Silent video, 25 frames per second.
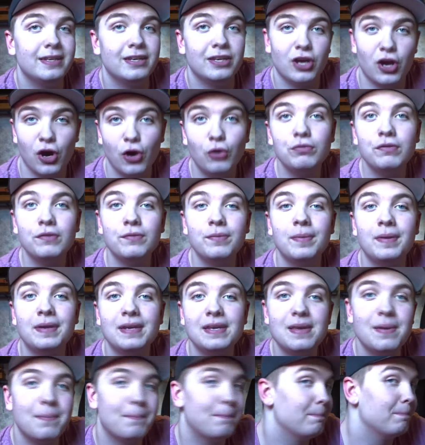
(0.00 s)
ho everybody,
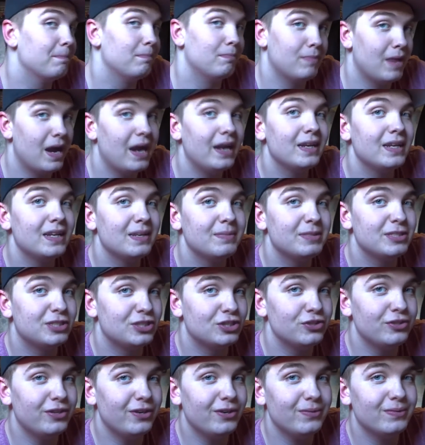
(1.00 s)
my name is
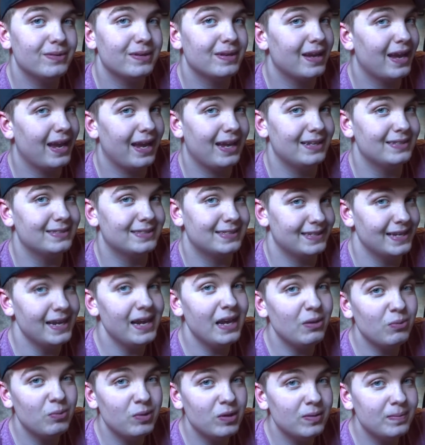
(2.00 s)
Sue, and today
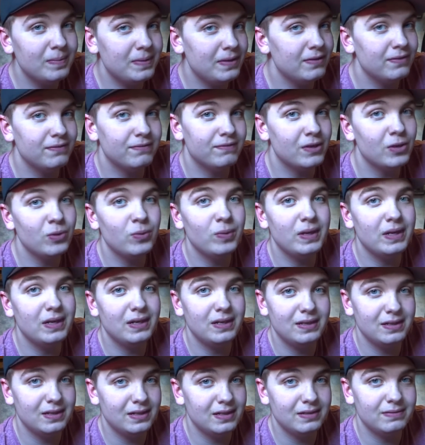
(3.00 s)
we'll be
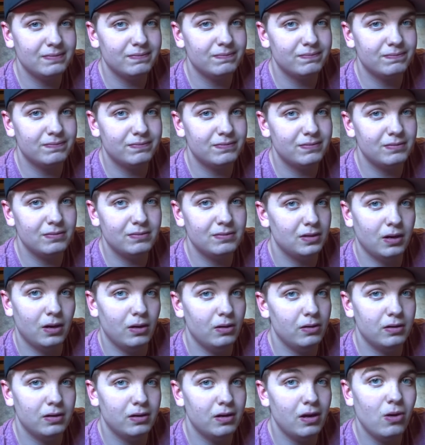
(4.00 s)
viewing... A... Uh,
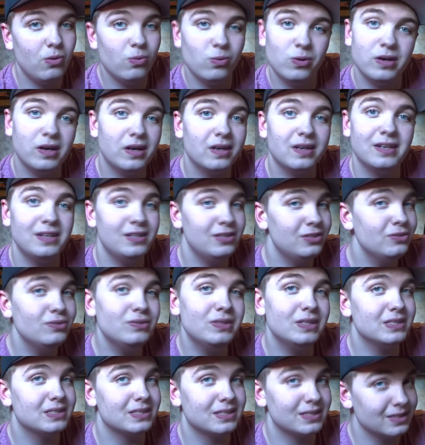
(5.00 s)
no, we're not gonna do
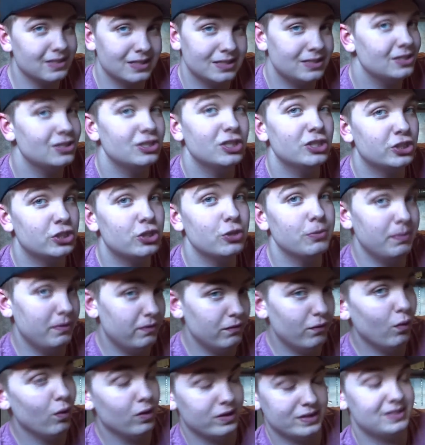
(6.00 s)
this, because this is a stupid
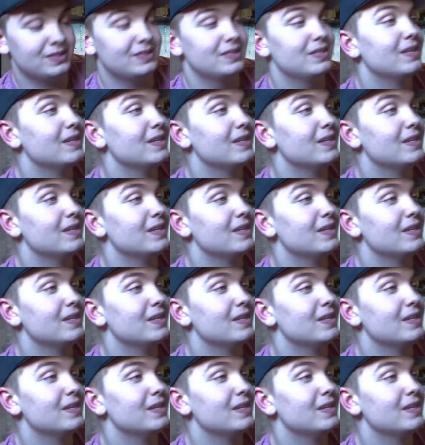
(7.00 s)
voice.